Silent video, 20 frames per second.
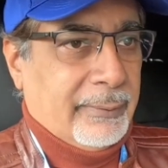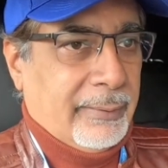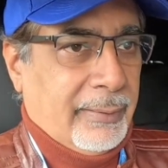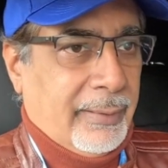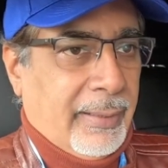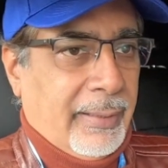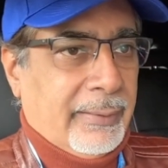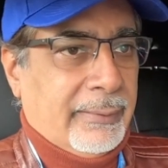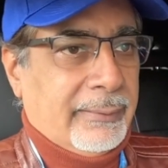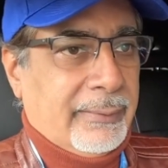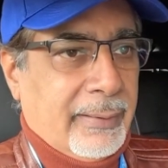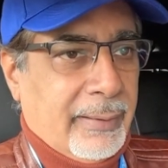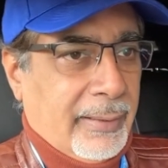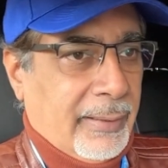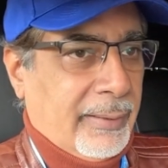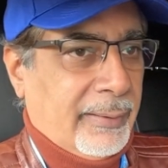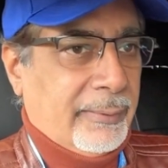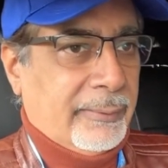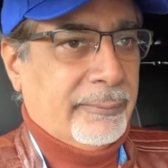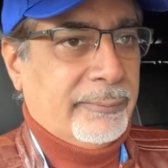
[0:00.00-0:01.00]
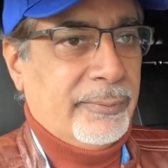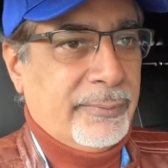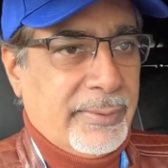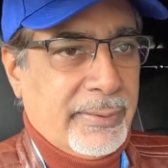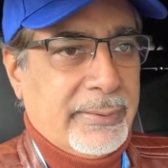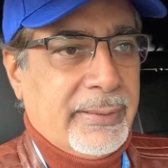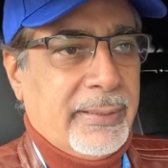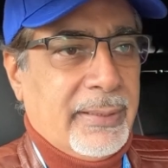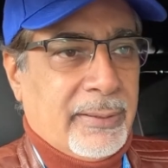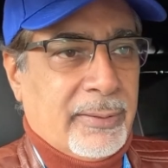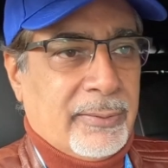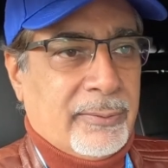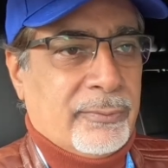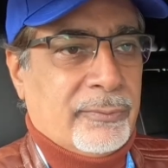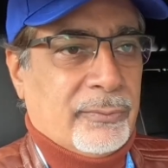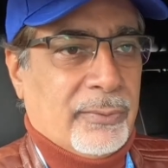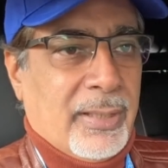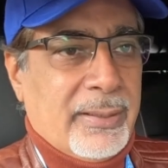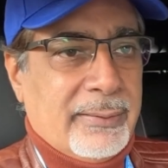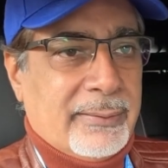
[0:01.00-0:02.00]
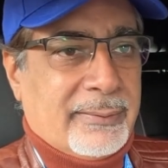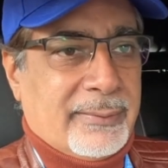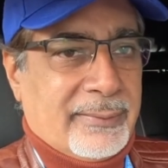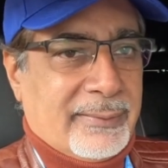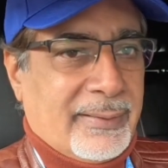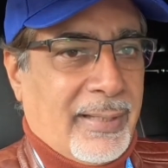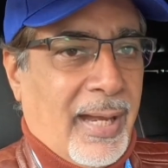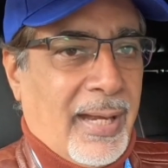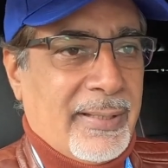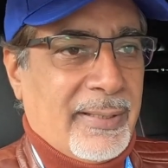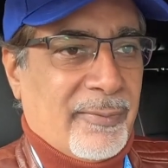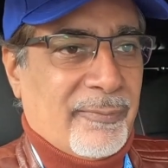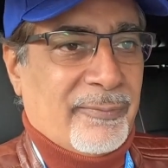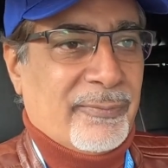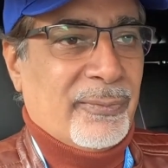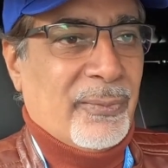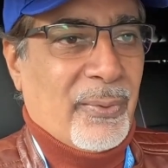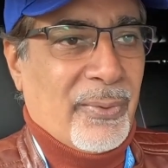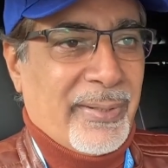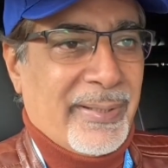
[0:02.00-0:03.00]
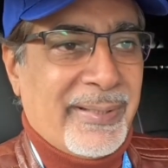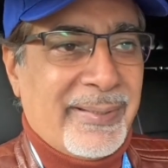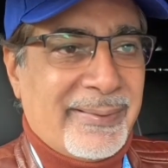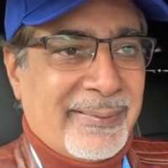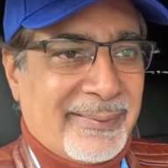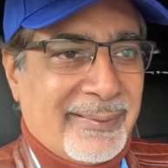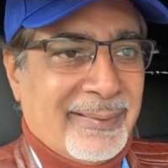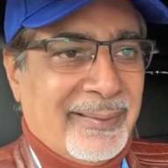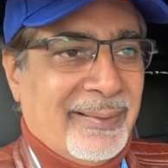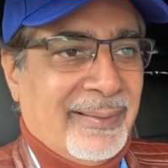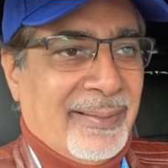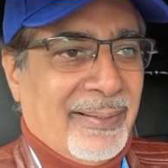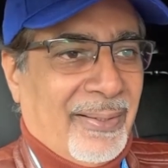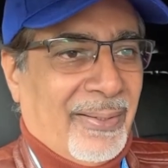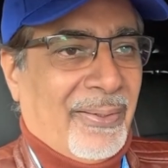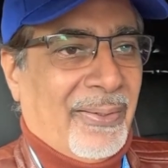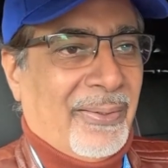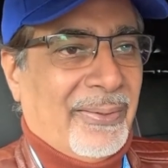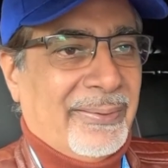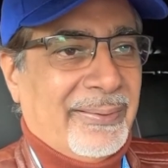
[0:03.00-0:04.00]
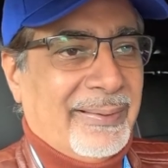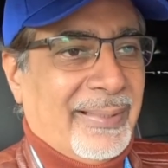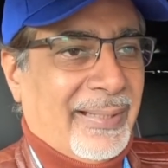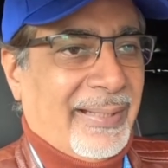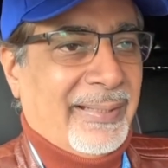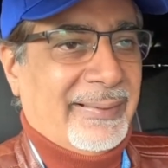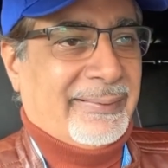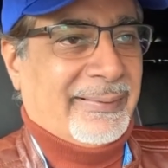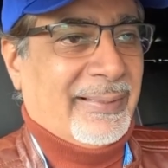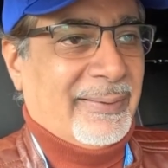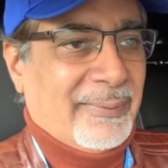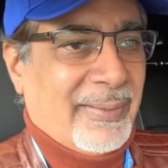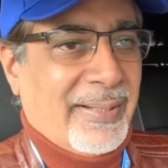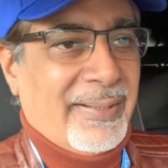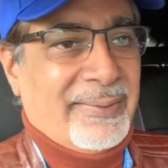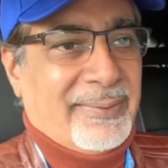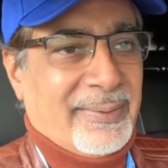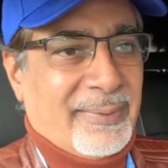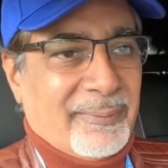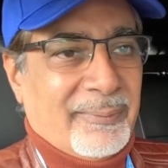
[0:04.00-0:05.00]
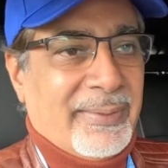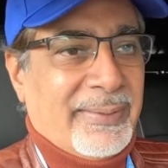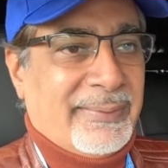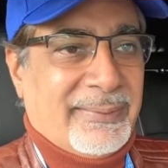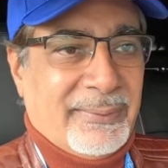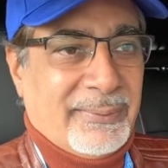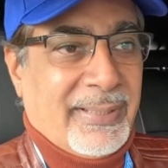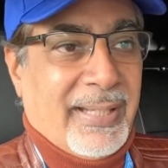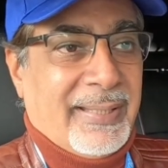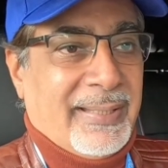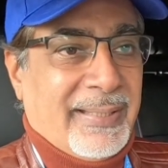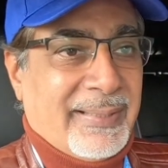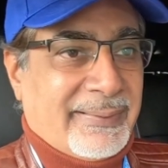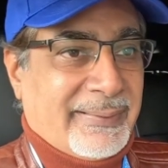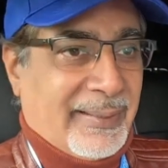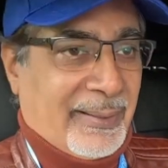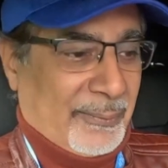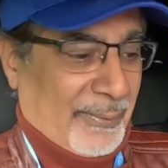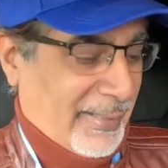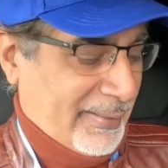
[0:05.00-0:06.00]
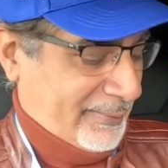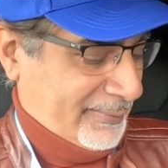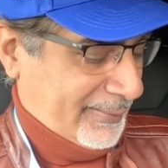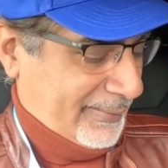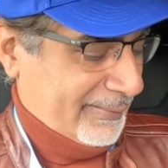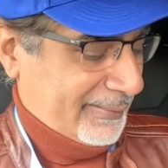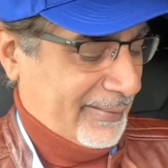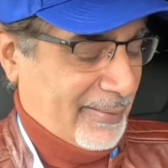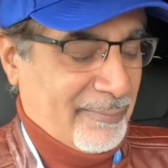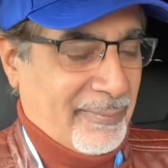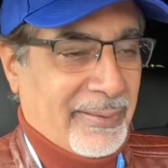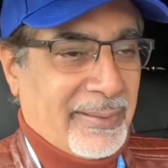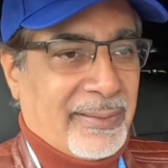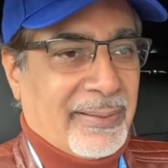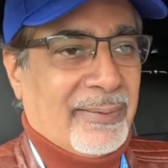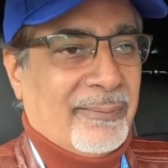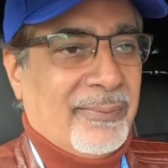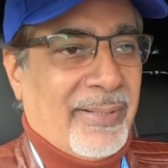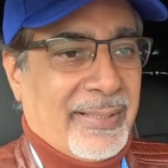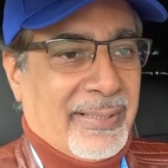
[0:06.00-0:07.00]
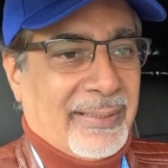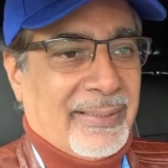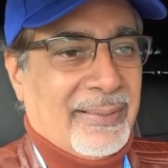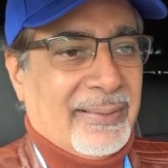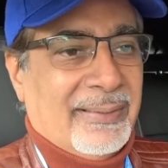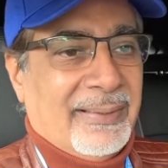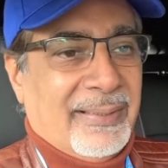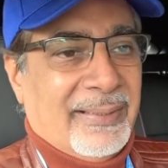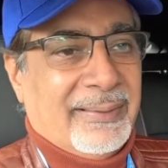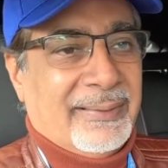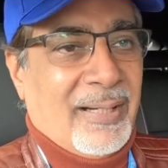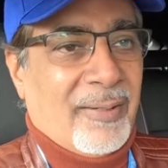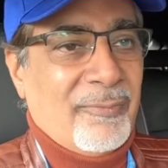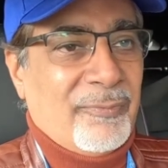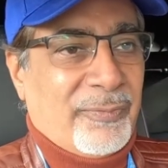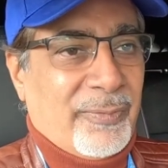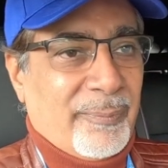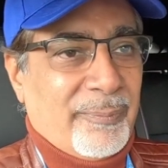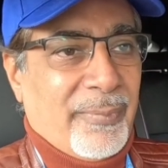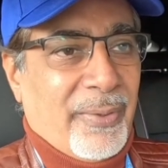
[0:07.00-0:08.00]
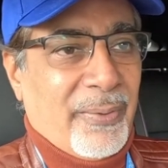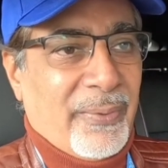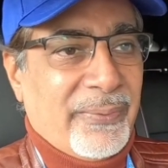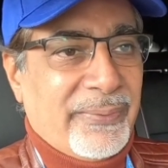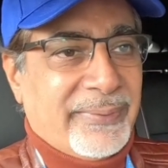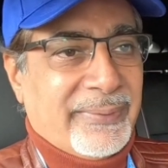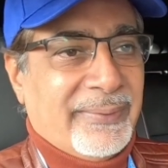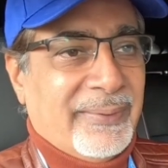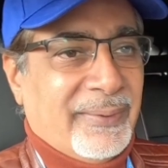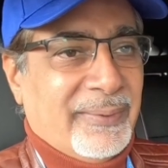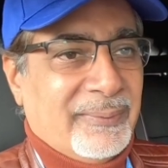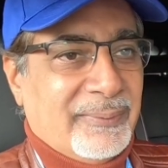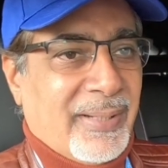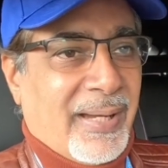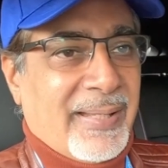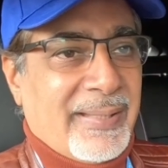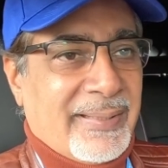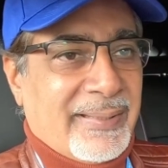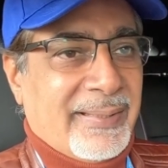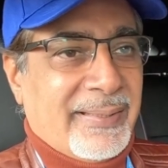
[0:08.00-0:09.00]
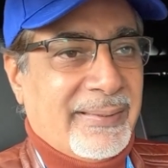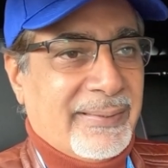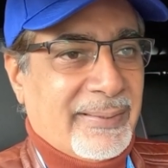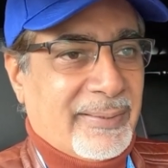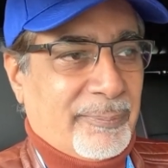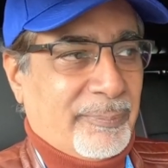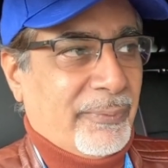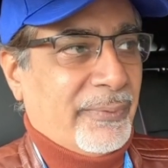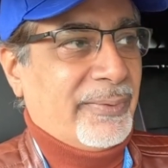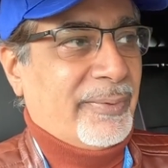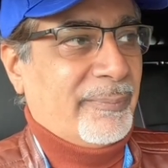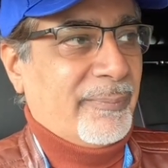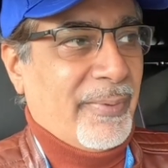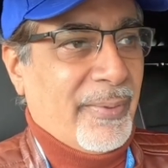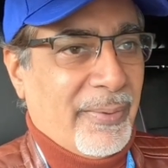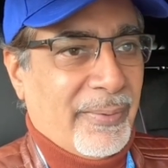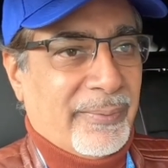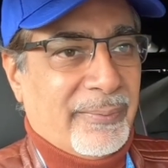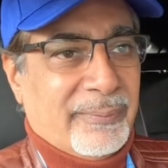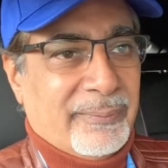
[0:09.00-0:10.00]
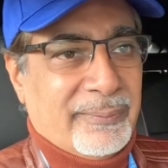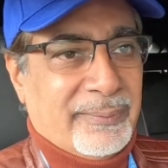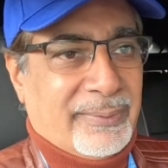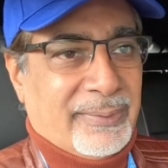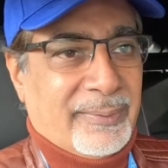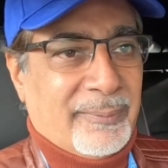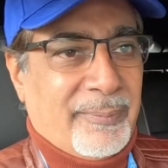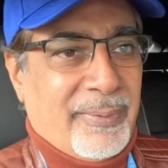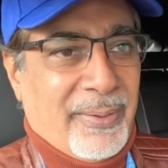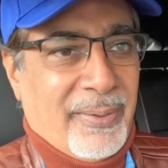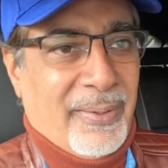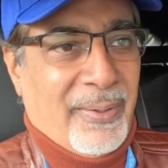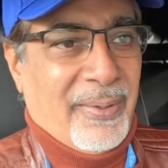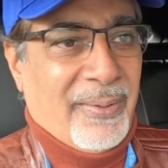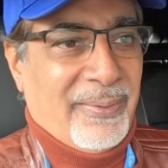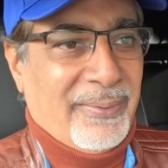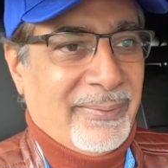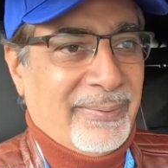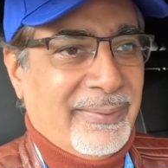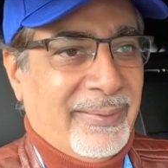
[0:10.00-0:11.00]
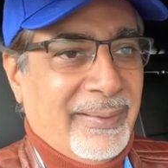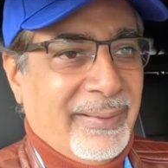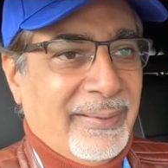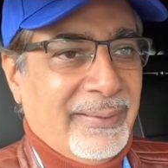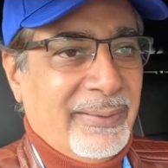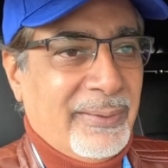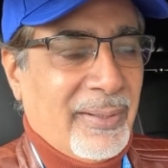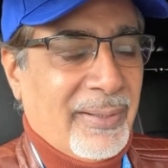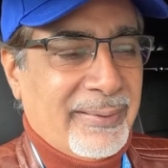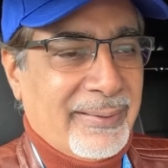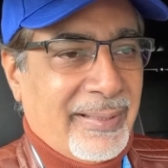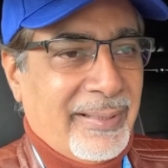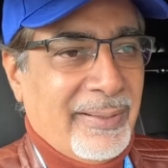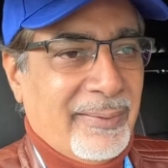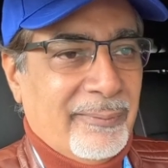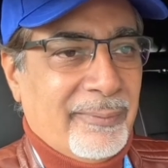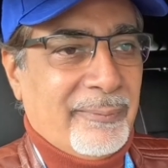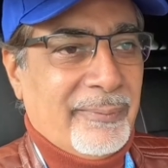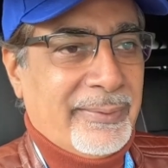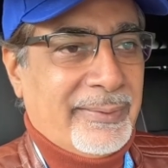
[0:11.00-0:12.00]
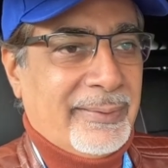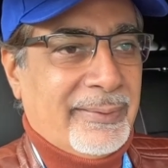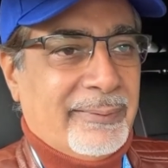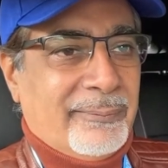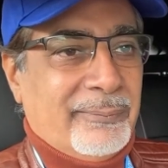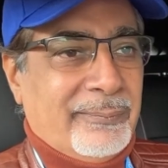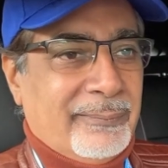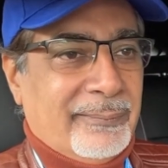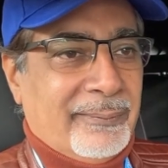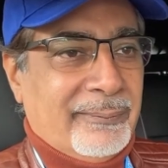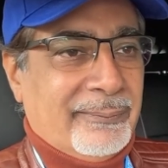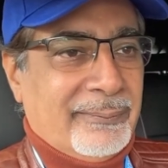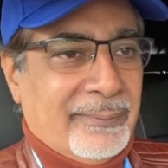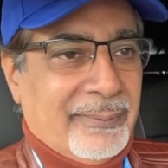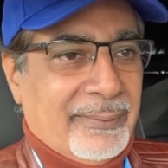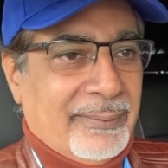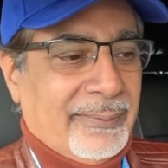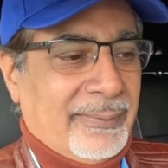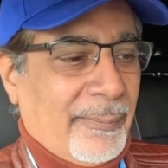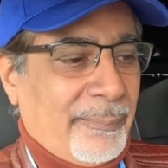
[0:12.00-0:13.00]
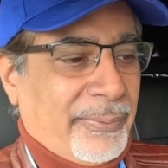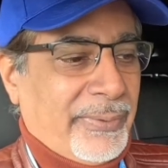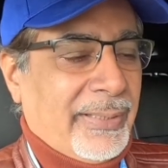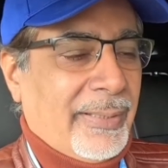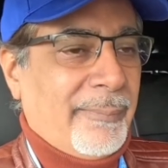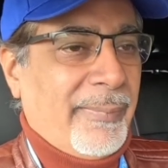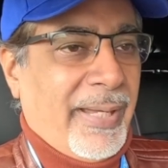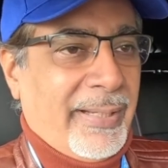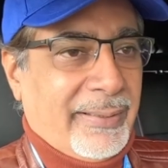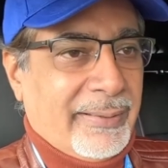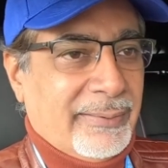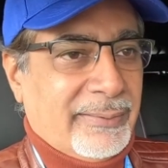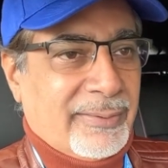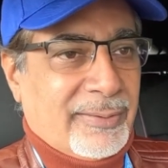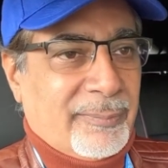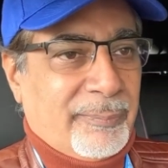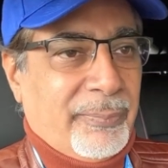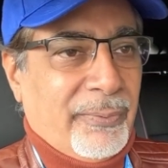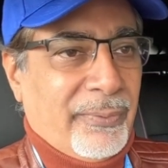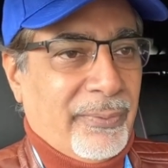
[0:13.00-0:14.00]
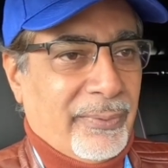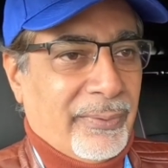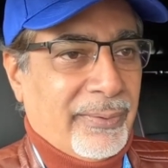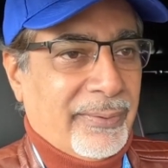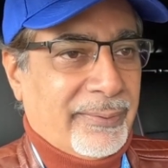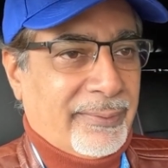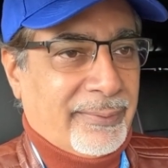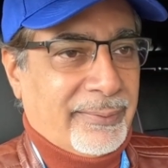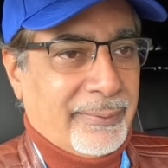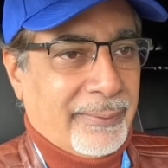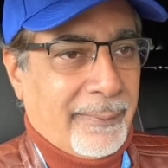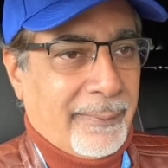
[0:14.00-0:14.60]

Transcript: And you just get a grunt kind of noise on acceleration. We still get the acceleration even in the regular comfort mode rather than the sports mode, which is, you know, it's like, well, what's it? So I'm putting it back into sports.